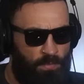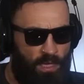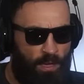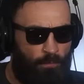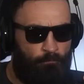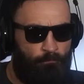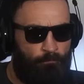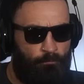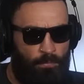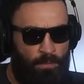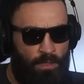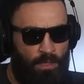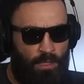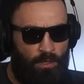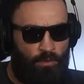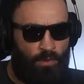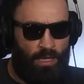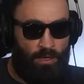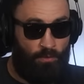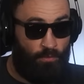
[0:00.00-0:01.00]
No. I
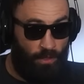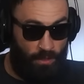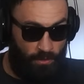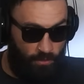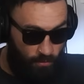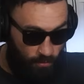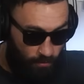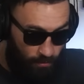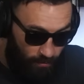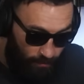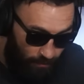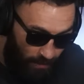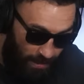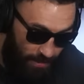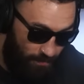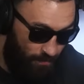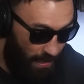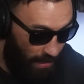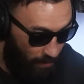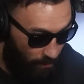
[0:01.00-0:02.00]
don't think so.
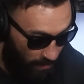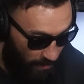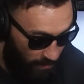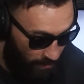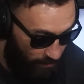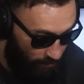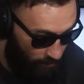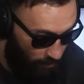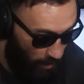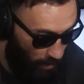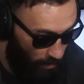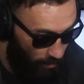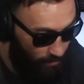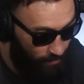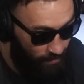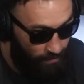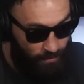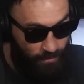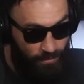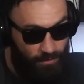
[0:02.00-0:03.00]
That's my opinion. But
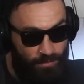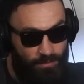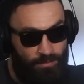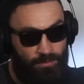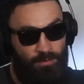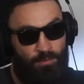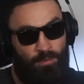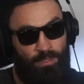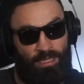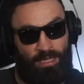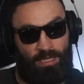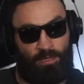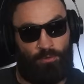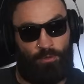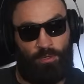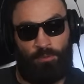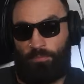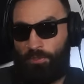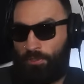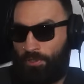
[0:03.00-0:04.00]
I don't know,
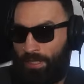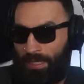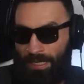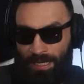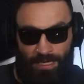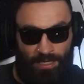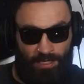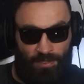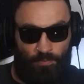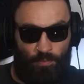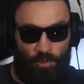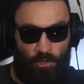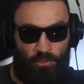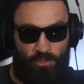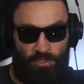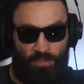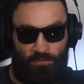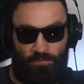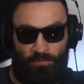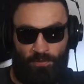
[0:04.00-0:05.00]
I'm just a guy who gets
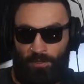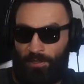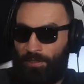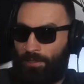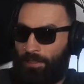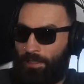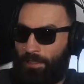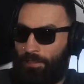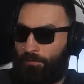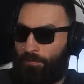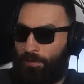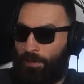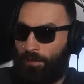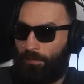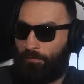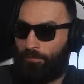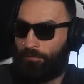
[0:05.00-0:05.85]
punched in the fucking head for all of